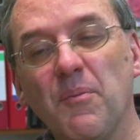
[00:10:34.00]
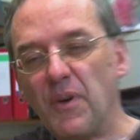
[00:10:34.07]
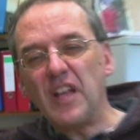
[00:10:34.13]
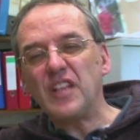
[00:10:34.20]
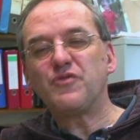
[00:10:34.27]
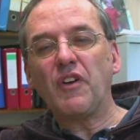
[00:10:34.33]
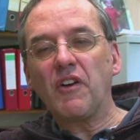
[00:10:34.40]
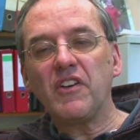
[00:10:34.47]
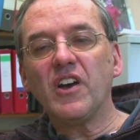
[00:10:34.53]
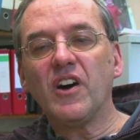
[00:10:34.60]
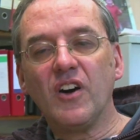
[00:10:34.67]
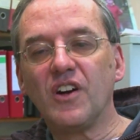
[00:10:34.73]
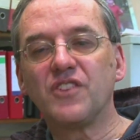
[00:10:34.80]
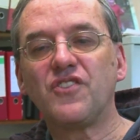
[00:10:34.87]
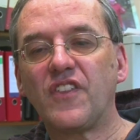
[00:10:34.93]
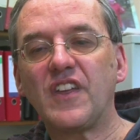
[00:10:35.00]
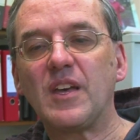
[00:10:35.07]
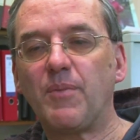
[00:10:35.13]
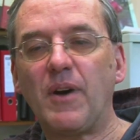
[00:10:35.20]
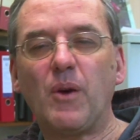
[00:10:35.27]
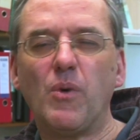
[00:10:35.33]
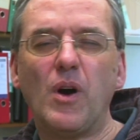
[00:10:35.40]
But it's very hard to think
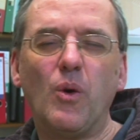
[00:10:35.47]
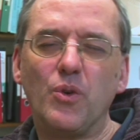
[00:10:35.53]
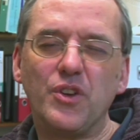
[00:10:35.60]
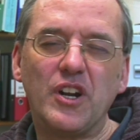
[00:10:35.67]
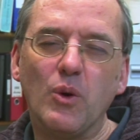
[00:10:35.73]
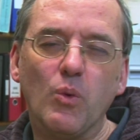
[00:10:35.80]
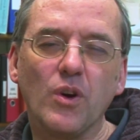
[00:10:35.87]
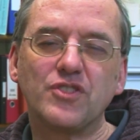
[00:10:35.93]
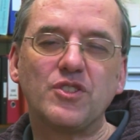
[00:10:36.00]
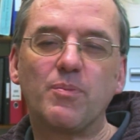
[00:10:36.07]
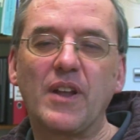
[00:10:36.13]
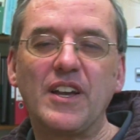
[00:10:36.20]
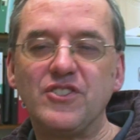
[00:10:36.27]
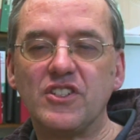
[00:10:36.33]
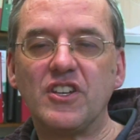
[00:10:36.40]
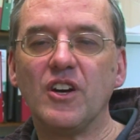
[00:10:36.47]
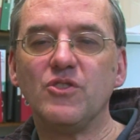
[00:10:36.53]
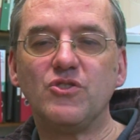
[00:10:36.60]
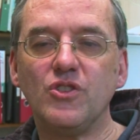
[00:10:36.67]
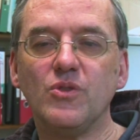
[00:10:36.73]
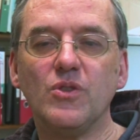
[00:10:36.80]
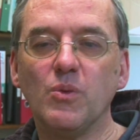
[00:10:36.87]
about, well, you know, what's the place to go
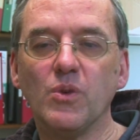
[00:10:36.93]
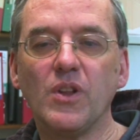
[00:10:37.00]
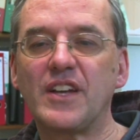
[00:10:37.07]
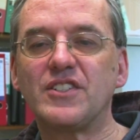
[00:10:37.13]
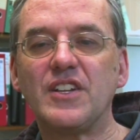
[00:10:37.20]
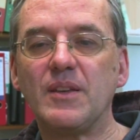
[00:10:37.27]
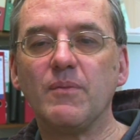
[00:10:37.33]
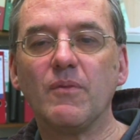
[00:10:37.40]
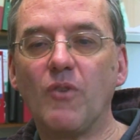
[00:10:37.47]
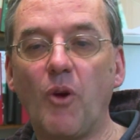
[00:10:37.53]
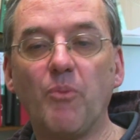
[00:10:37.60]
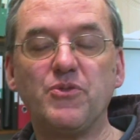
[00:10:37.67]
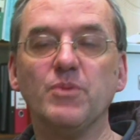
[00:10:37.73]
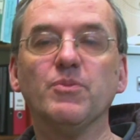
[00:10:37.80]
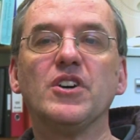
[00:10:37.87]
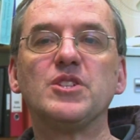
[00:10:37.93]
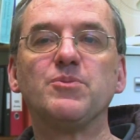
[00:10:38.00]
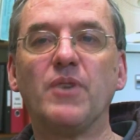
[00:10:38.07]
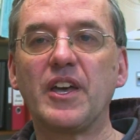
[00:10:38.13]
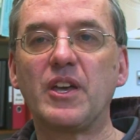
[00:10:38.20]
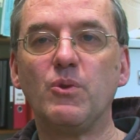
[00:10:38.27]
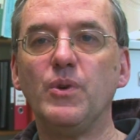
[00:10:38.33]
to that will actually optimize
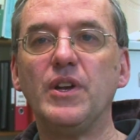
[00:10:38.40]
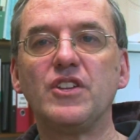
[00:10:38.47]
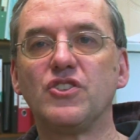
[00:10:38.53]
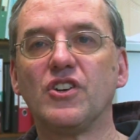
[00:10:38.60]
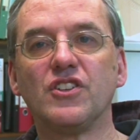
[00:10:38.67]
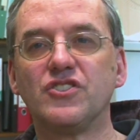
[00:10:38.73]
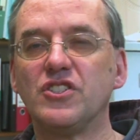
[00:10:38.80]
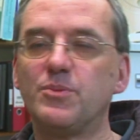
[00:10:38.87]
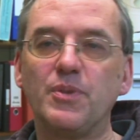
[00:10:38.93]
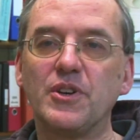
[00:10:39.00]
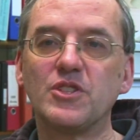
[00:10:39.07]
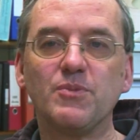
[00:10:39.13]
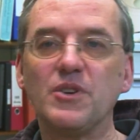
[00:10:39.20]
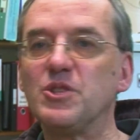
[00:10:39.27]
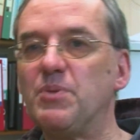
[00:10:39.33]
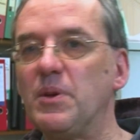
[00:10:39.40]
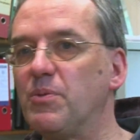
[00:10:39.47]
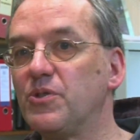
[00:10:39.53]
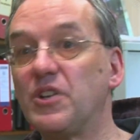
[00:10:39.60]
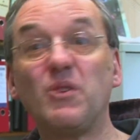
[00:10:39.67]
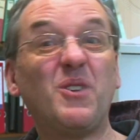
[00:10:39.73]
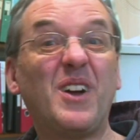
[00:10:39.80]
my career chances, because most
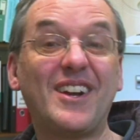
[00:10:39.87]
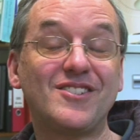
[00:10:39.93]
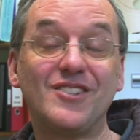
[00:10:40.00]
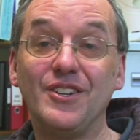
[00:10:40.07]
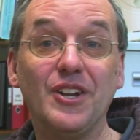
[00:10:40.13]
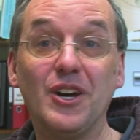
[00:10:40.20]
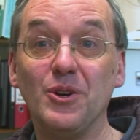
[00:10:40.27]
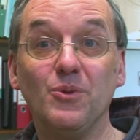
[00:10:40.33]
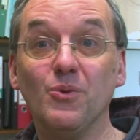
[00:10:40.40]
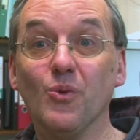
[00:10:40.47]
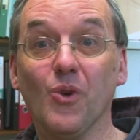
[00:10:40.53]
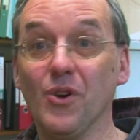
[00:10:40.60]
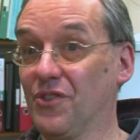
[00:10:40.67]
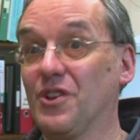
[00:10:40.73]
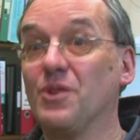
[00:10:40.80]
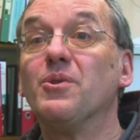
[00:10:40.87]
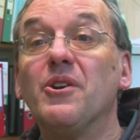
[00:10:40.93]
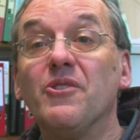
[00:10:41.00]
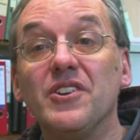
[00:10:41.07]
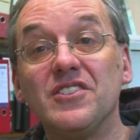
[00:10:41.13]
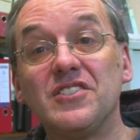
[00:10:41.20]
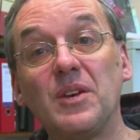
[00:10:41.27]
people don't actually know what
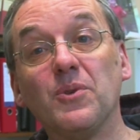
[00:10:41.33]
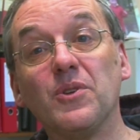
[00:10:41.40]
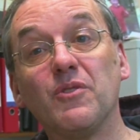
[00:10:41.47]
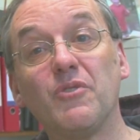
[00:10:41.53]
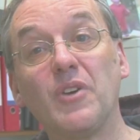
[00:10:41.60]
career it is they want to